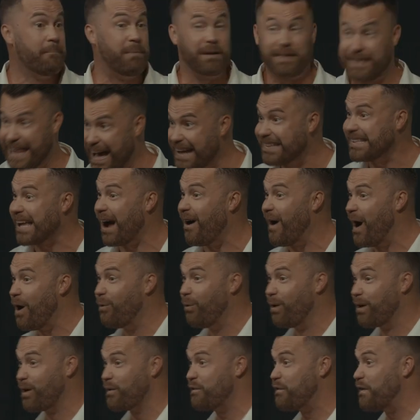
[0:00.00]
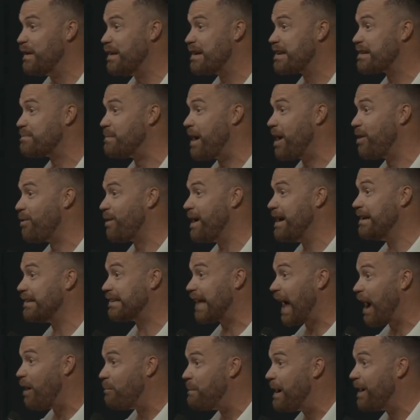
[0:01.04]
but that's how I want to finish my
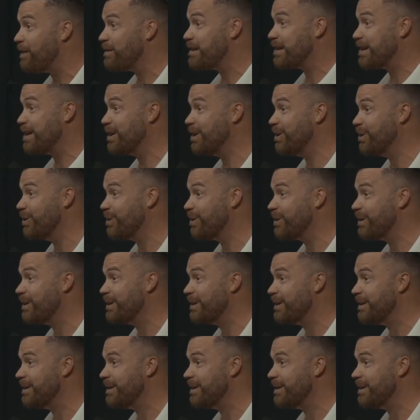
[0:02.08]
race. How about you?